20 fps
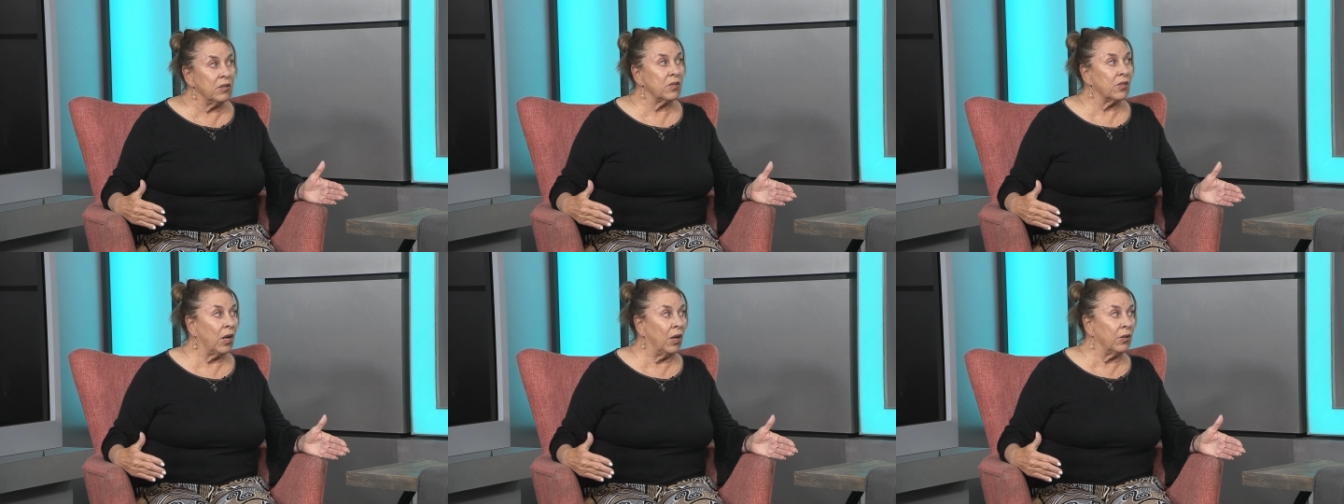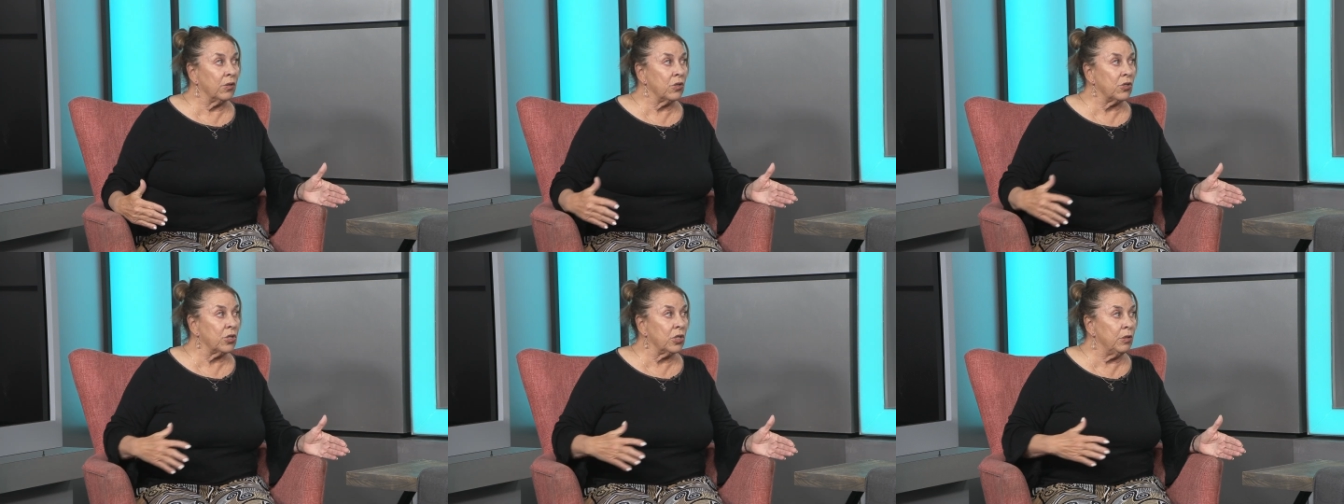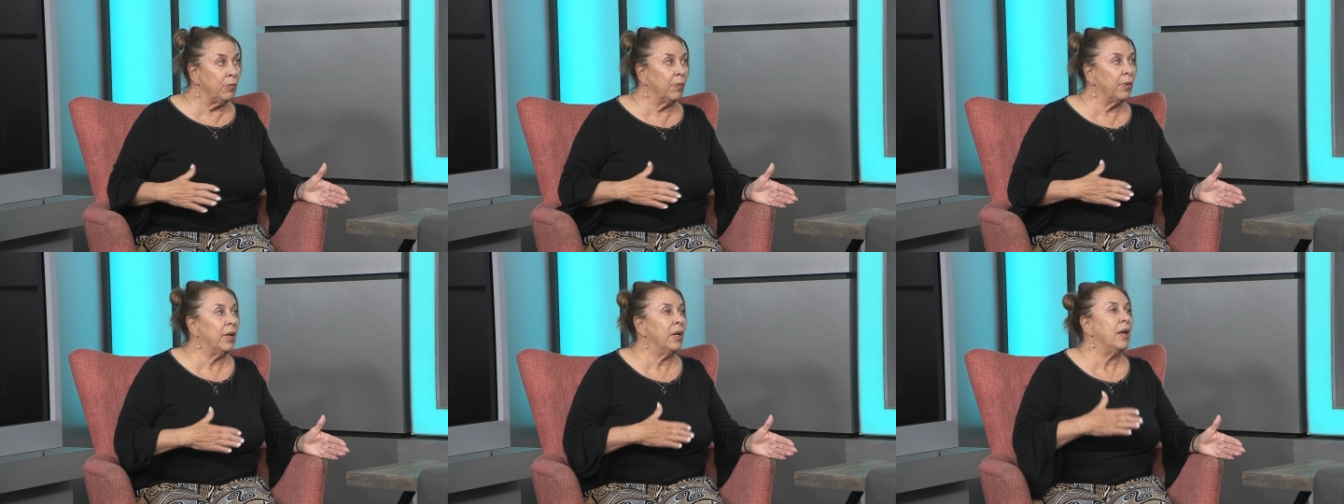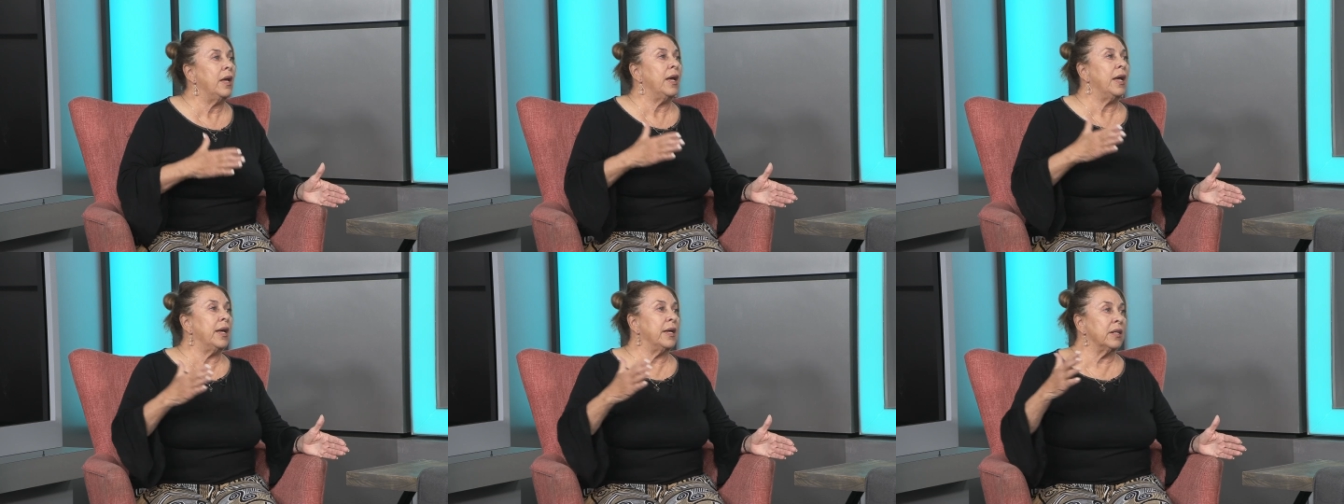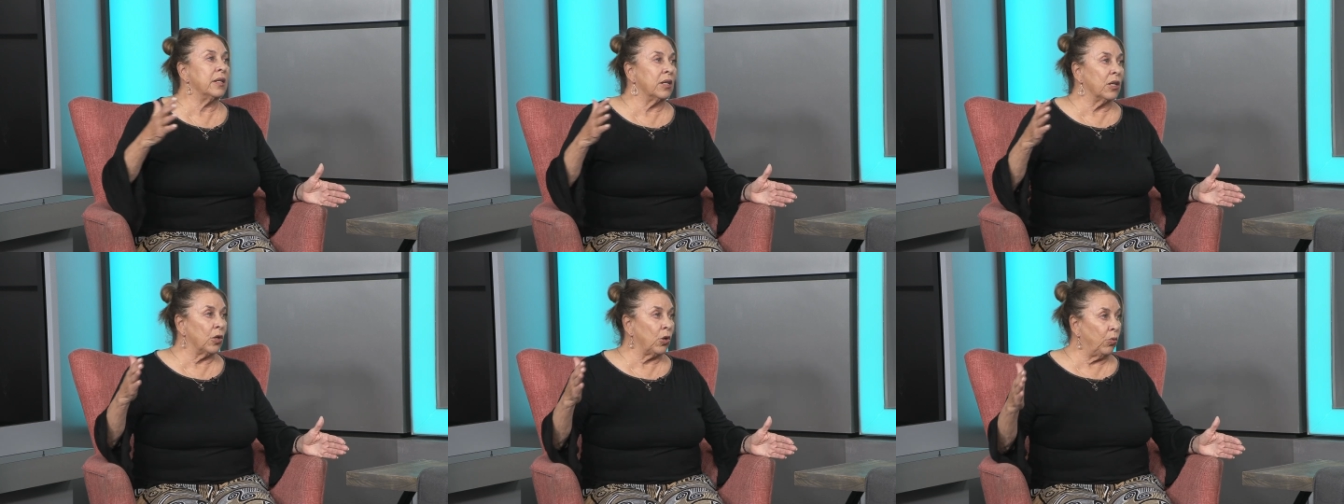scholarship and
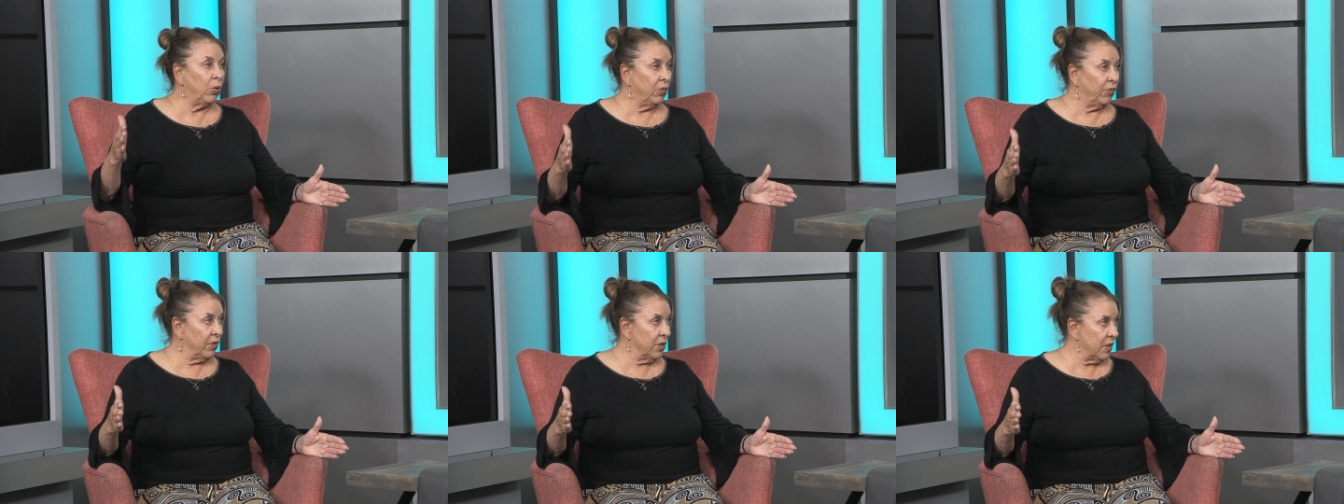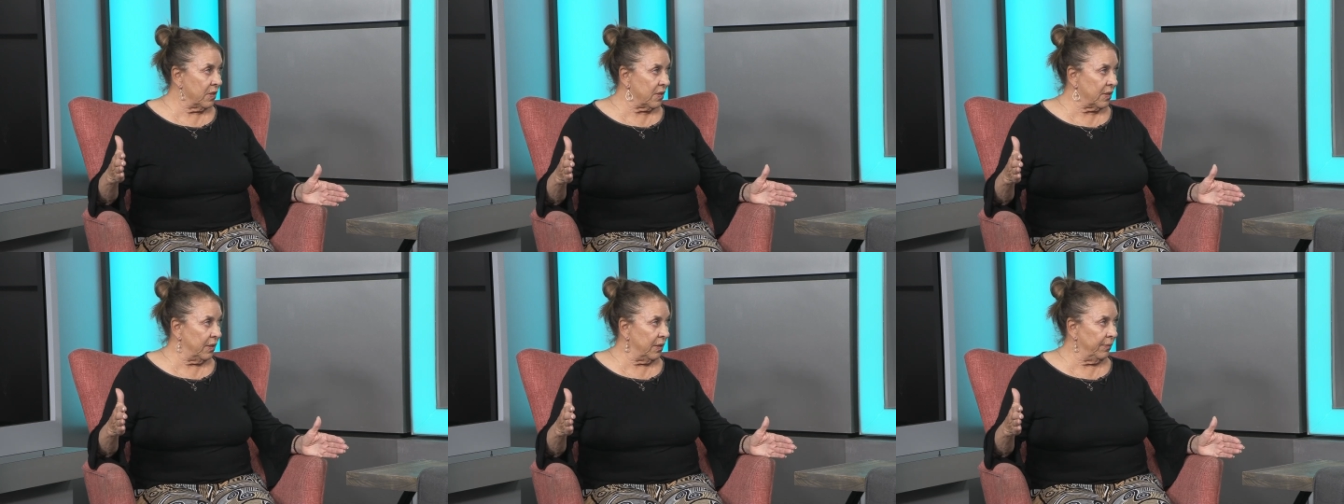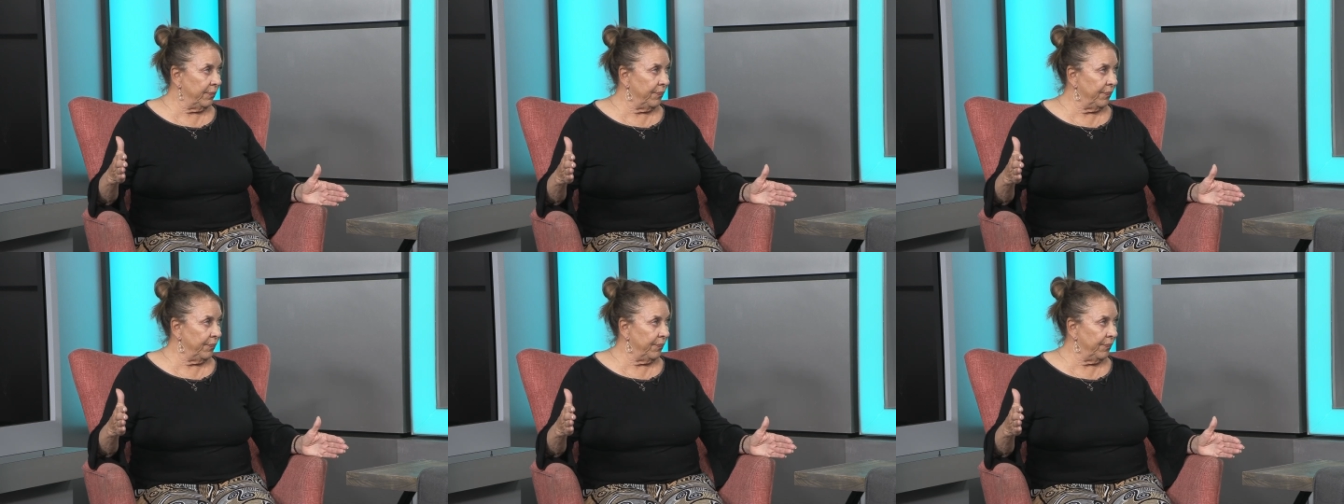an equivalency.